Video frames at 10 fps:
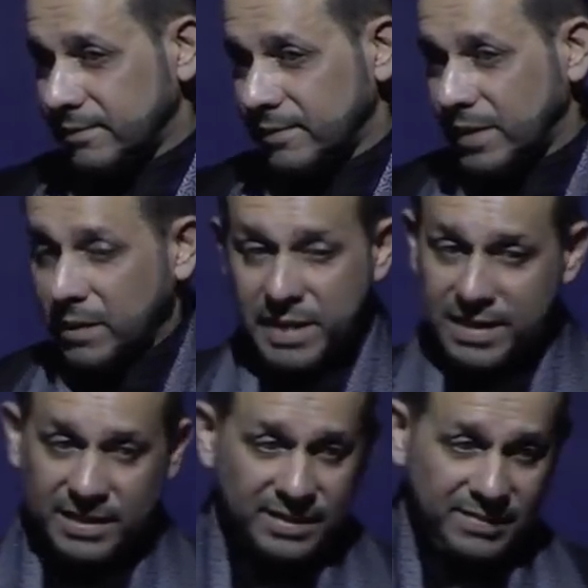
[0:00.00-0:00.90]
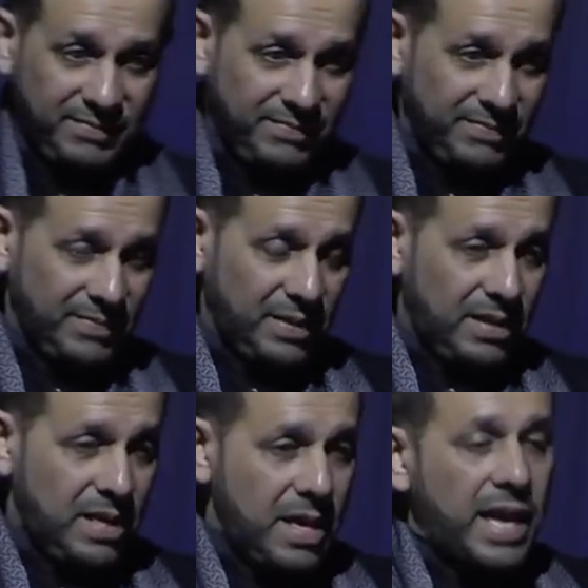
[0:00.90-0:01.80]
It's amazing.
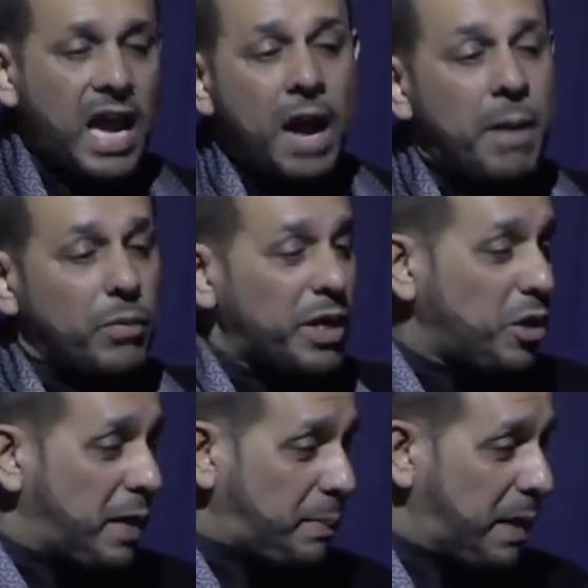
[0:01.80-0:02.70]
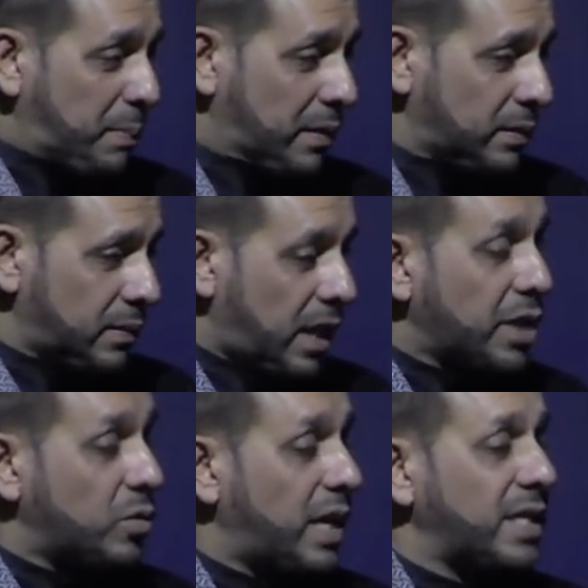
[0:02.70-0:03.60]
And how about when you meet people? Are
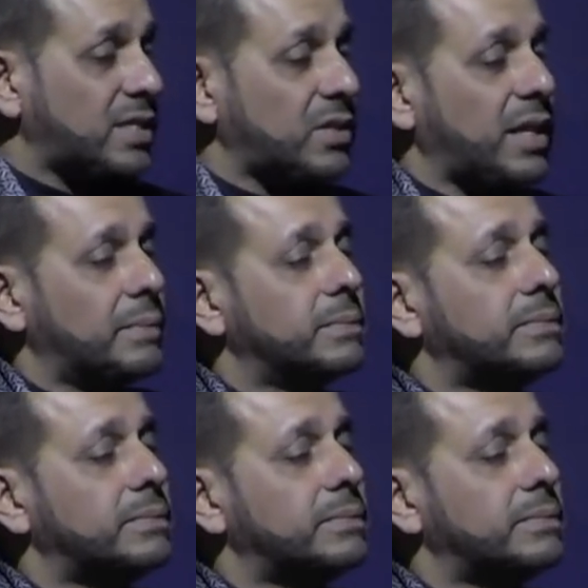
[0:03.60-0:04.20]
you nice to them?